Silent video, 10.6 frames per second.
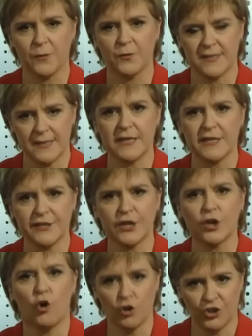And I would
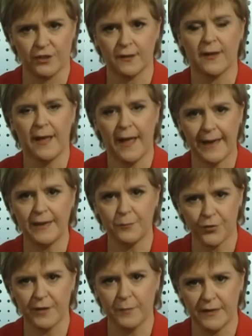seriously caution
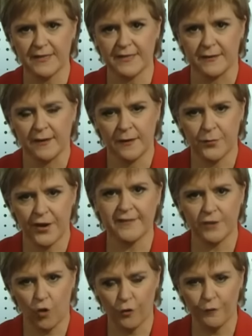any Prime Minister,
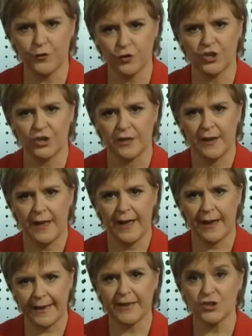present or future,
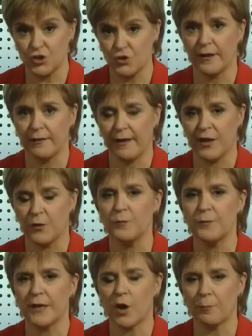uh, against doing that. It
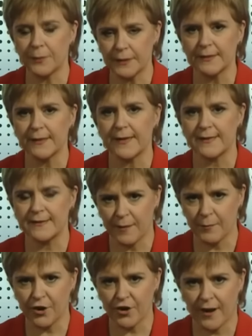would be completely
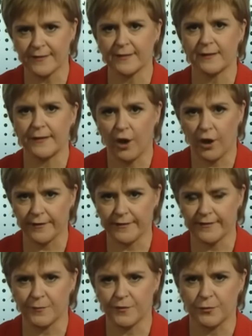democratically
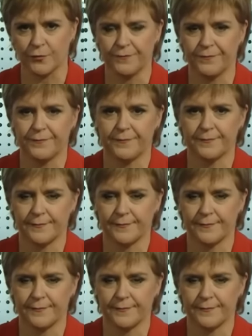unacceptable.